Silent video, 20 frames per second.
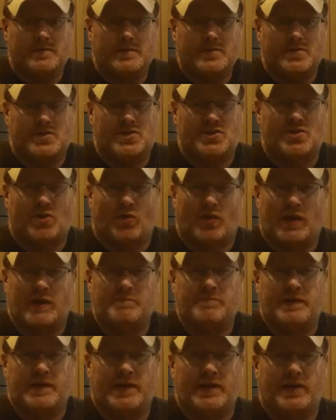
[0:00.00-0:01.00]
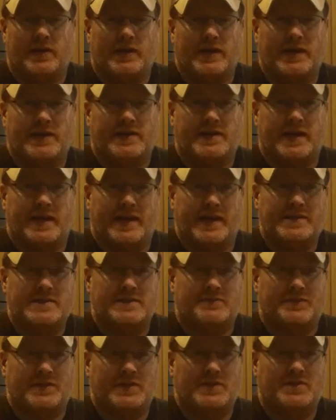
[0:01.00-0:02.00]
storing beer in kegs
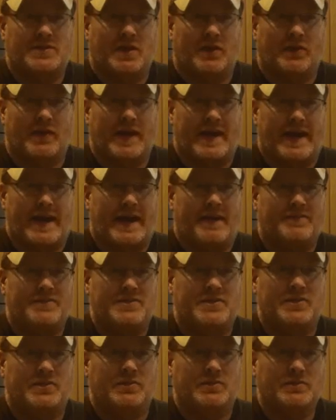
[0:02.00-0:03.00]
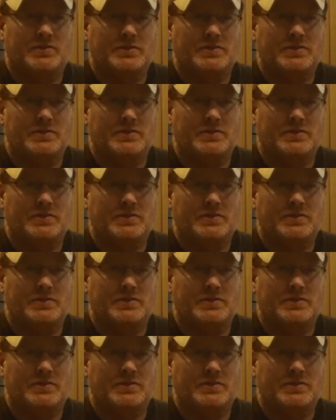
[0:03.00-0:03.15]
if you don't have to.